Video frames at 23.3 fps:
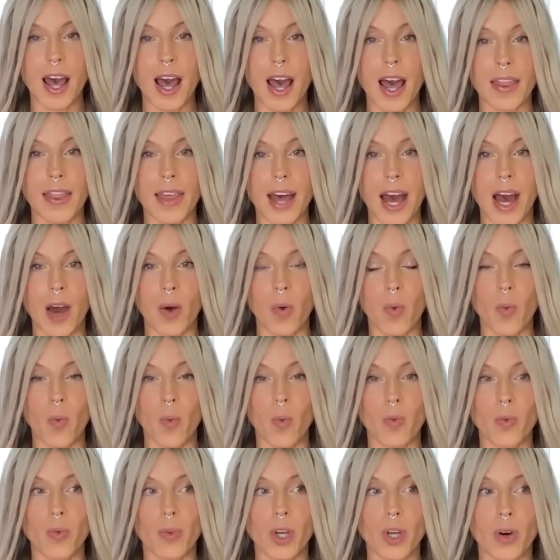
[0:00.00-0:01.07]
and that
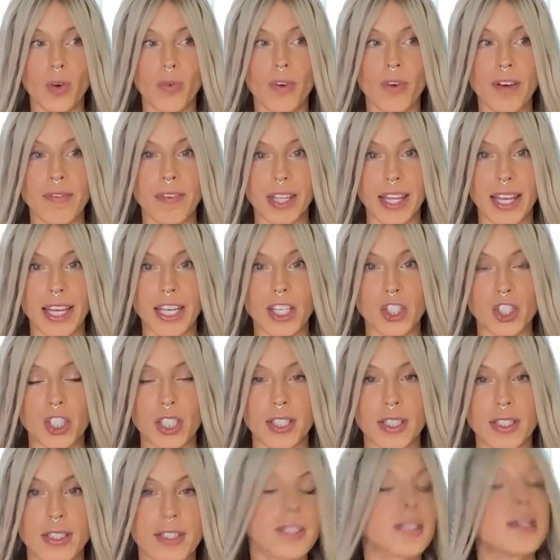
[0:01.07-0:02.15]
the
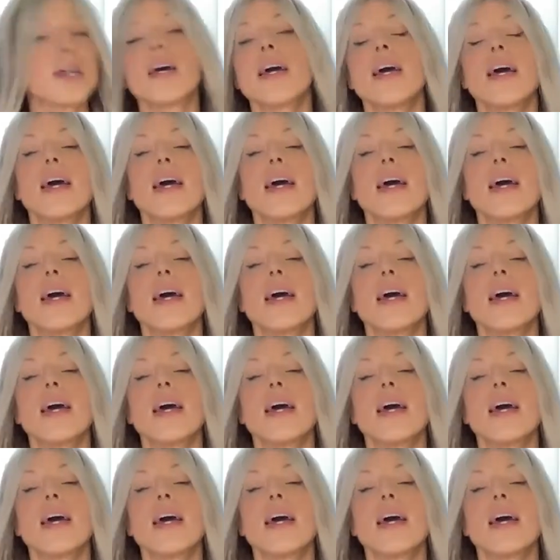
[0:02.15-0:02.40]
revelations,